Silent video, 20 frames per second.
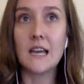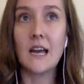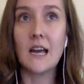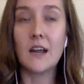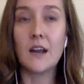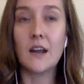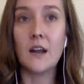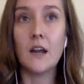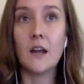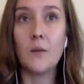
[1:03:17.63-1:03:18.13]

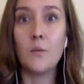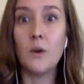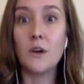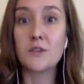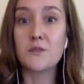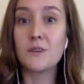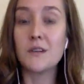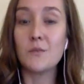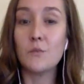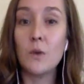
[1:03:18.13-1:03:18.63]
that
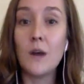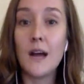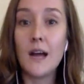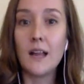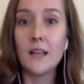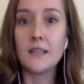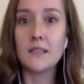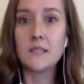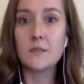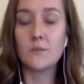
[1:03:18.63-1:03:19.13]
works really
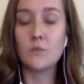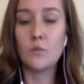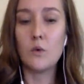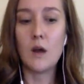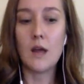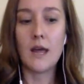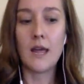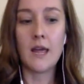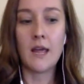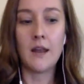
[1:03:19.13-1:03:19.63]
well is
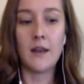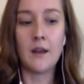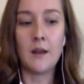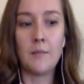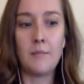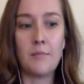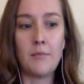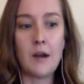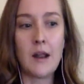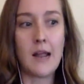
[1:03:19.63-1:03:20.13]
when
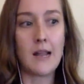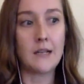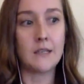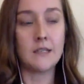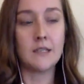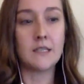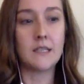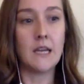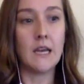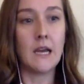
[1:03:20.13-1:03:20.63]
a
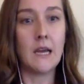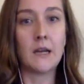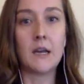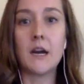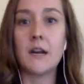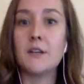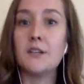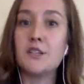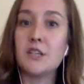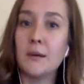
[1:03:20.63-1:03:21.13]
brand
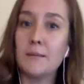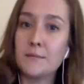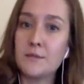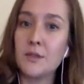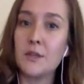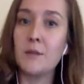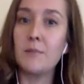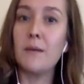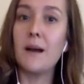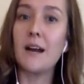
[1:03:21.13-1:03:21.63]
kind of jumps
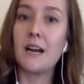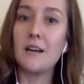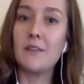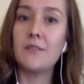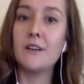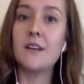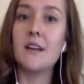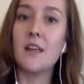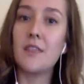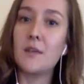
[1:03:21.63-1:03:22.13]
on the back of
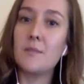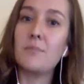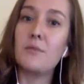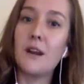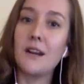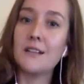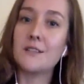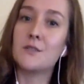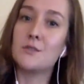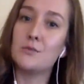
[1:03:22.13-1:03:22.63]
another
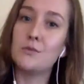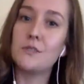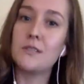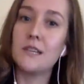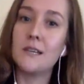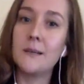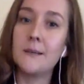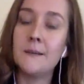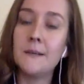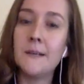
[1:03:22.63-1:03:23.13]
brand's
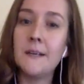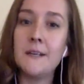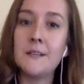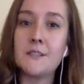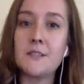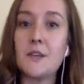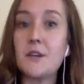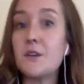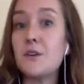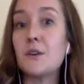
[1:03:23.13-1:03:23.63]
order. Yeah.
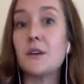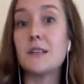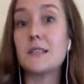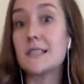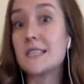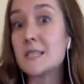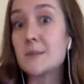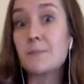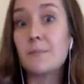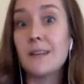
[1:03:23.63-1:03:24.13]
So you can
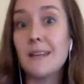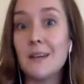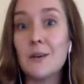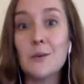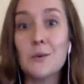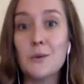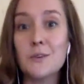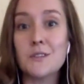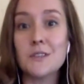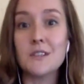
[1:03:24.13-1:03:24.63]
split
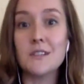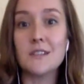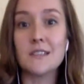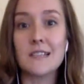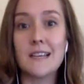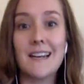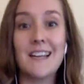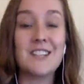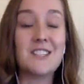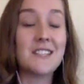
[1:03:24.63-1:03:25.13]
orders.
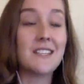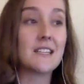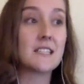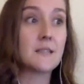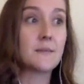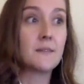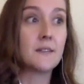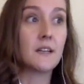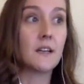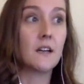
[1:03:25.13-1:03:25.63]
And actually, that's
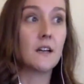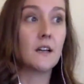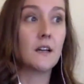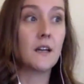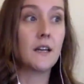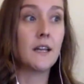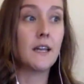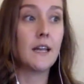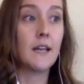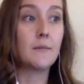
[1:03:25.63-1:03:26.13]
something that
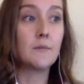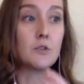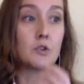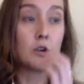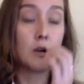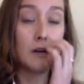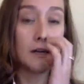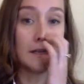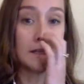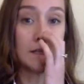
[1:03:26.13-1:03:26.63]
I am
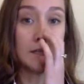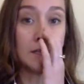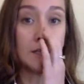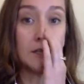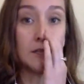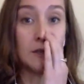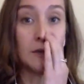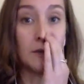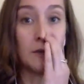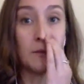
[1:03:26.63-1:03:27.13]
trying to
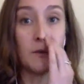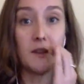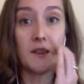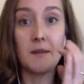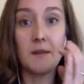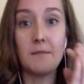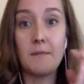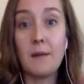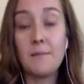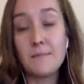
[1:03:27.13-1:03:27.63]
do with
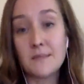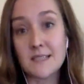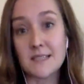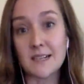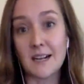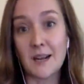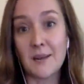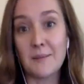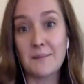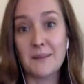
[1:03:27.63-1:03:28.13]
the members
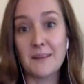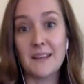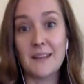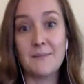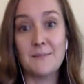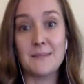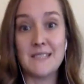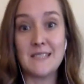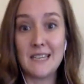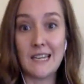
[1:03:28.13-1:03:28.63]
club
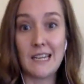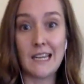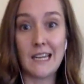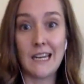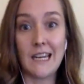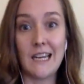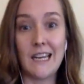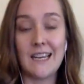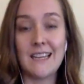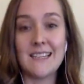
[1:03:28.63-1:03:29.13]
in
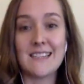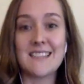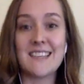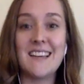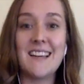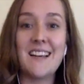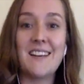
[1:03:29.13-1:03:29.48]
particular, is